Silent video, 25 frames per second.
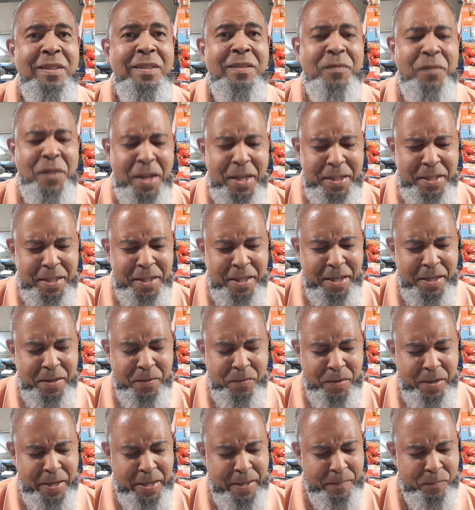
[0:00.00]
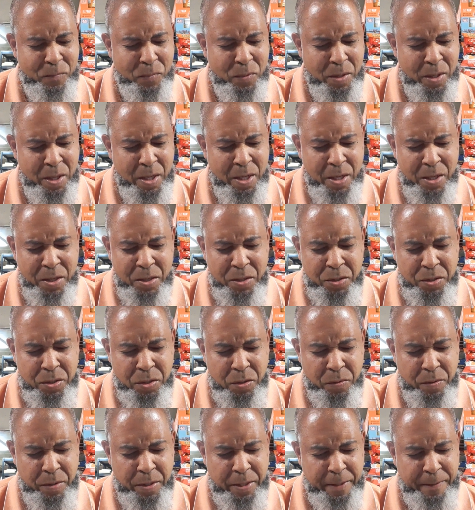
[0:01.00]
fascinating, right?
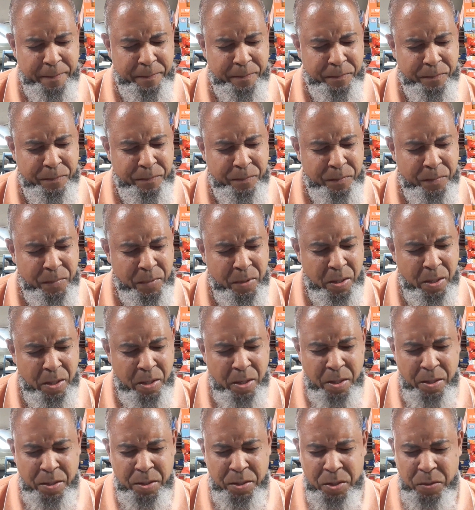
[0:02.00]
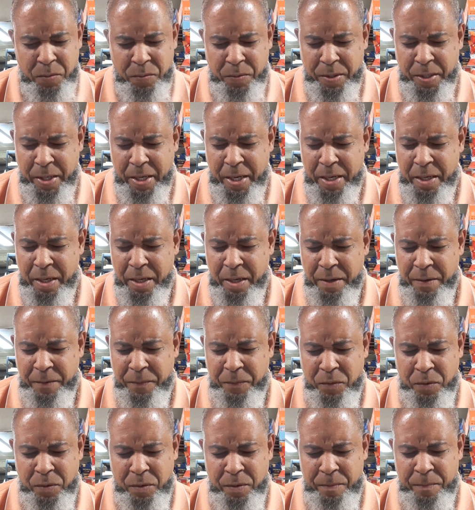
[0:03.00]
So we got here
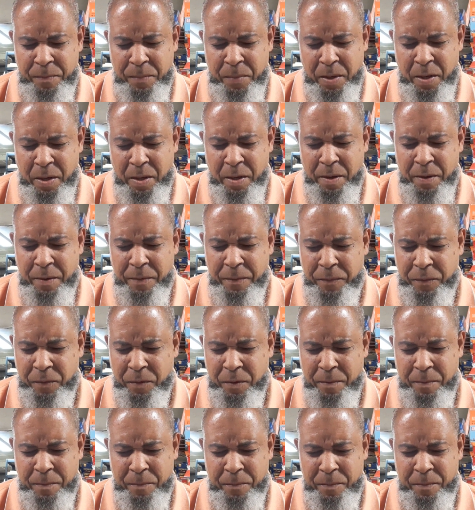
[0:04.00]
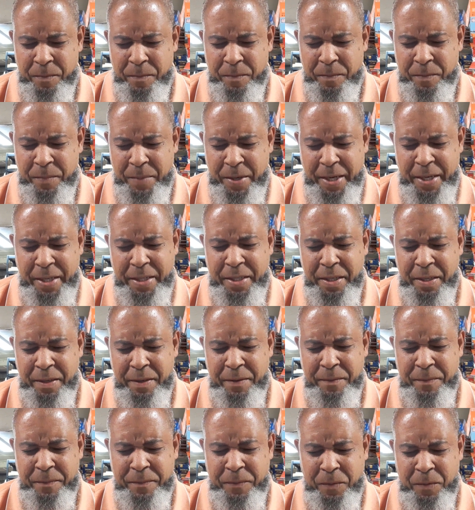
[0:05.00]
from
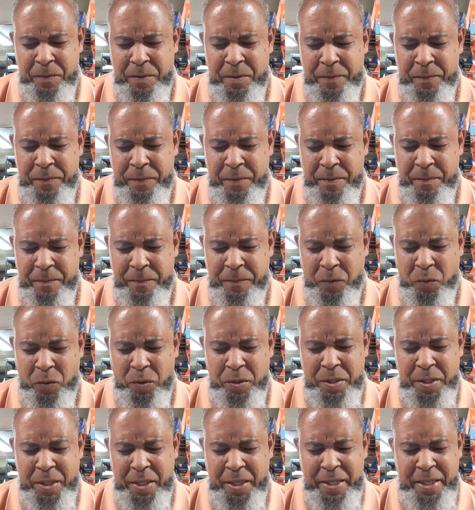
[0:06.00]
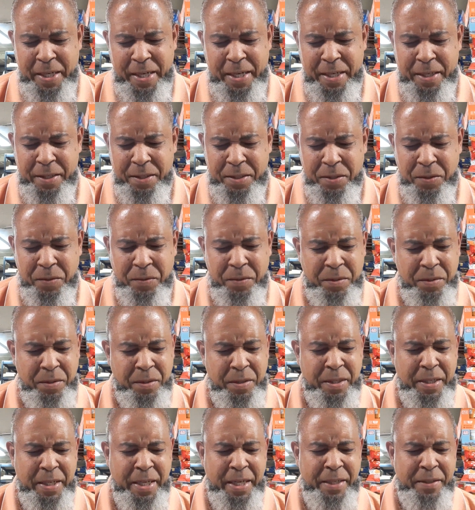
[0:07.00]
1492 into
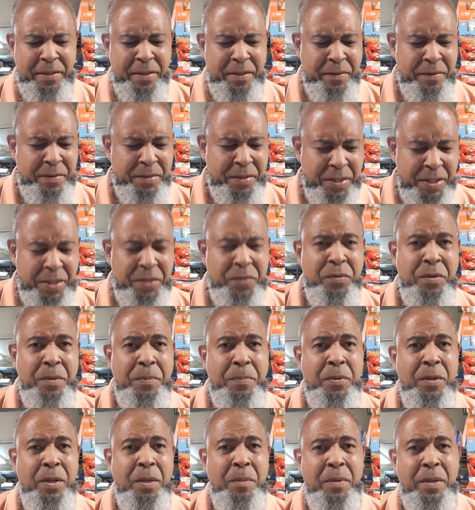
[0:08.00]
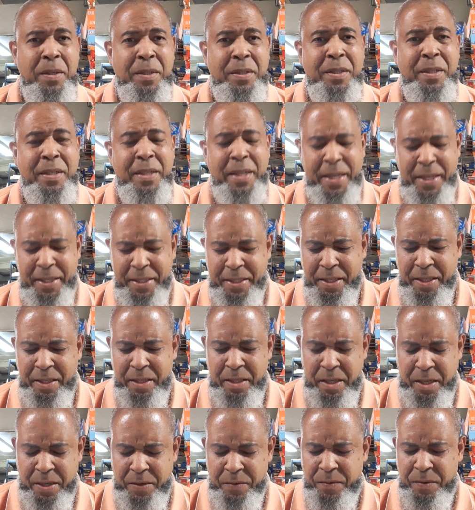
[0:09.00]
the 19th century, pretty much, to
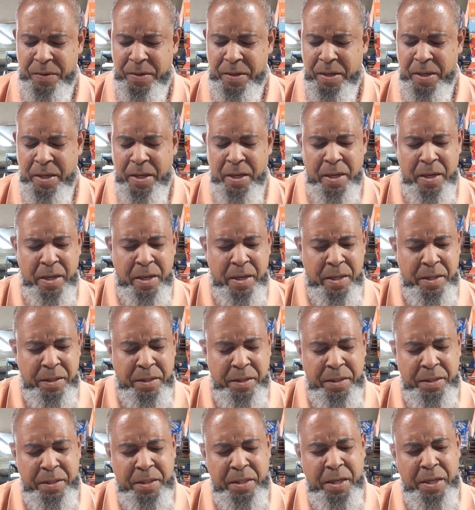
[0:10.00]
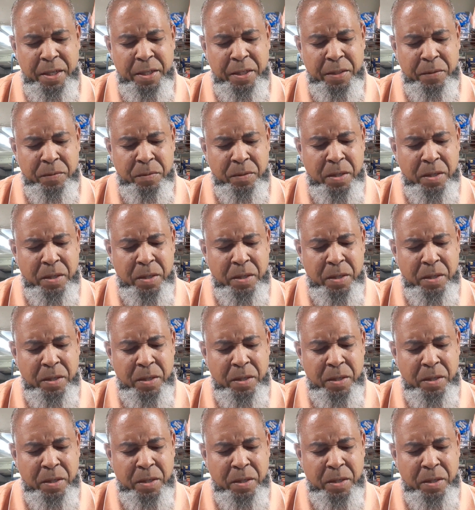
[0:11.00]
1900. These countries were